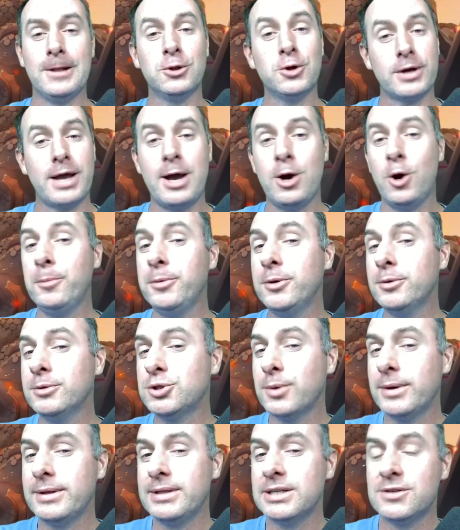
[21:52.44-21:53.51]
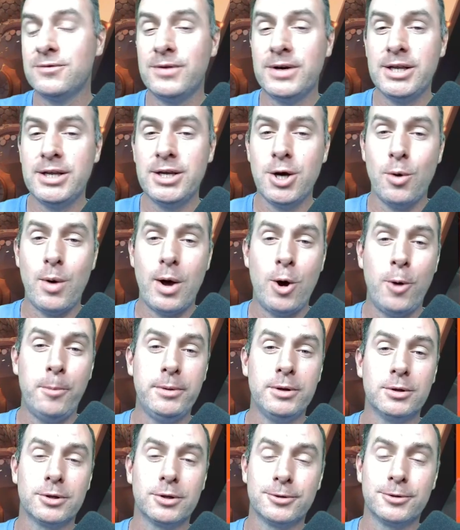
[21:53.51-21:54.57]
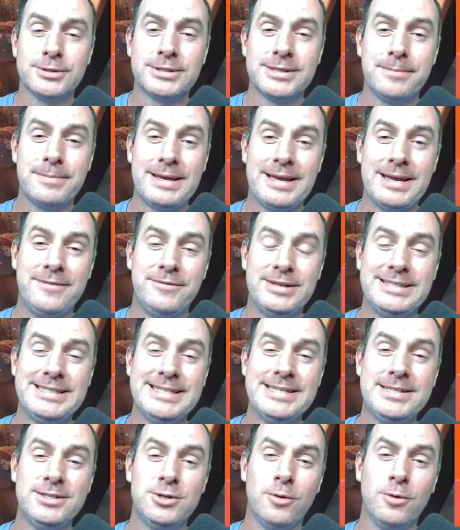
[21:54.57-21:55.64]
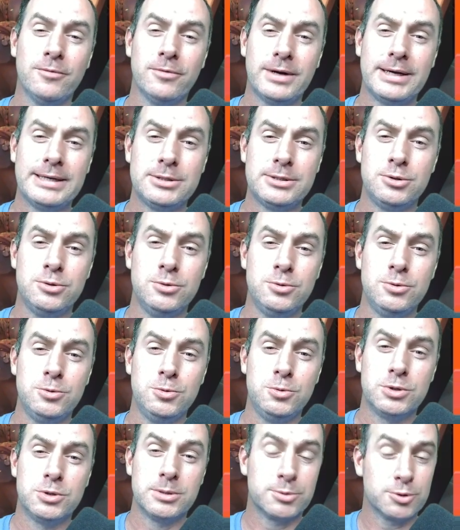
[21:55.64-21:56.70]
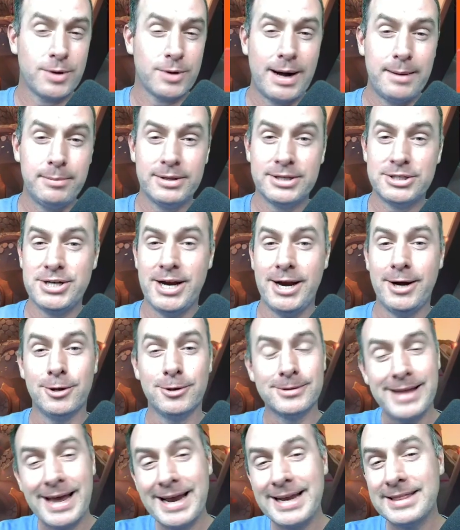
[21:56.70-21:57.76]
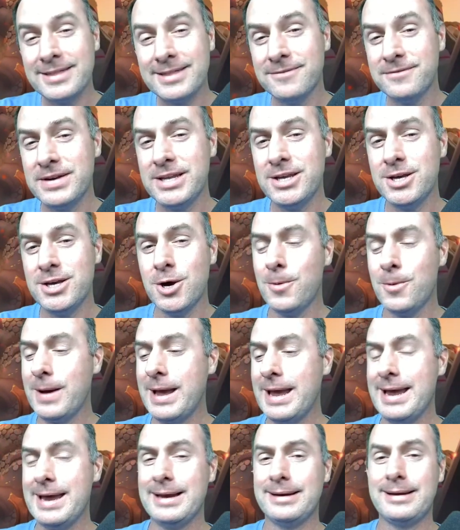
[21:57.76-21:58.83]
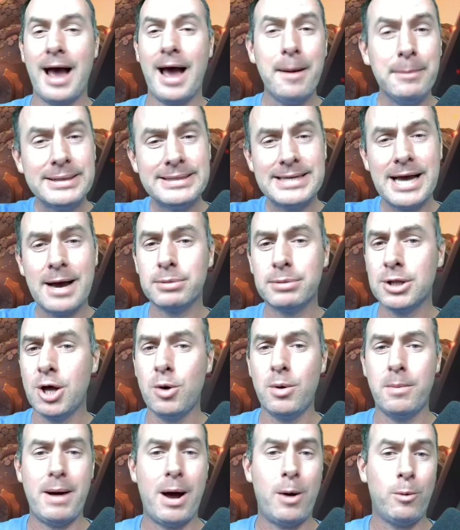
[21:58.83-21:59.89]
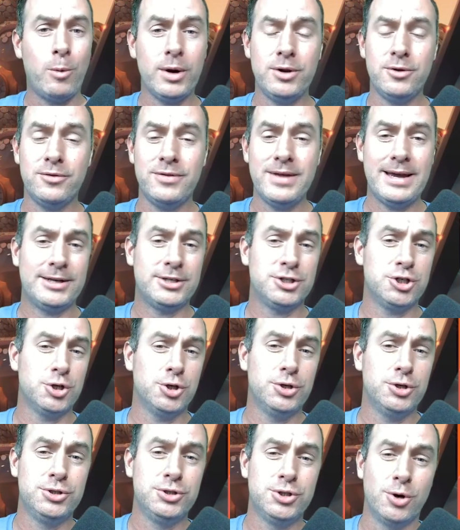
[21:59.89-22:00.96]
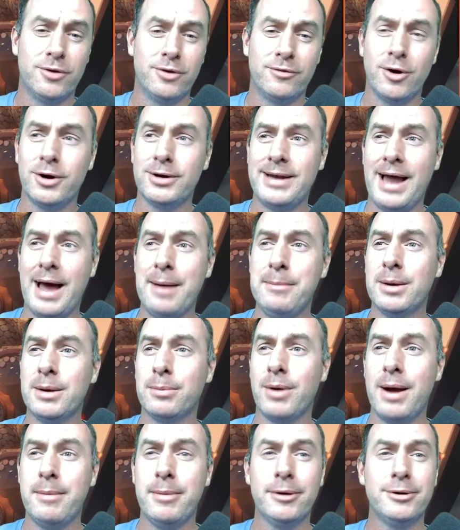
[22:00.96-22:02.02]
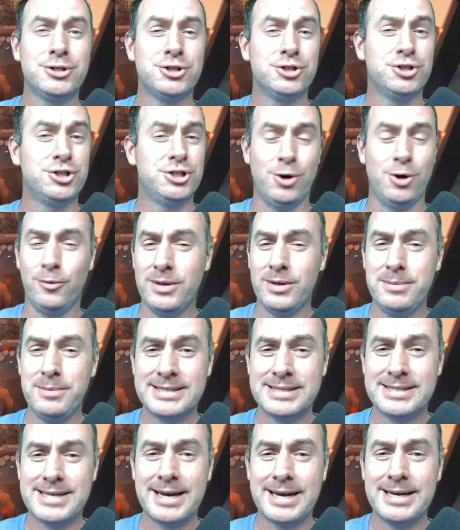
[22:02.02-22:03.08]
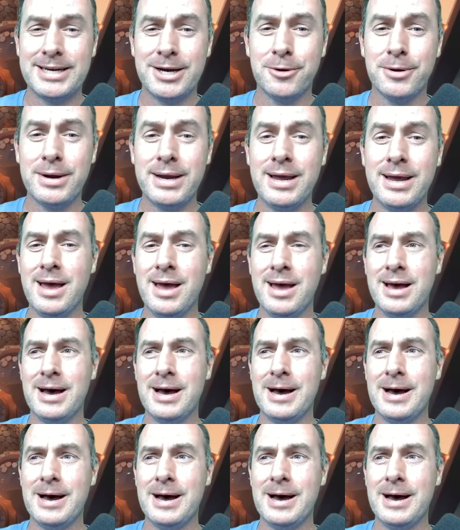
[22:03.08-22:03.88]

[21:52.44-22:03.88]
Look, I hope you enjoyed this video. I hope you learned something. If you did, don't forget to subscribe to the channel, like the video, and comment down below about what you think. Should Joan of Arc not be a primary? Should she only be a secondary?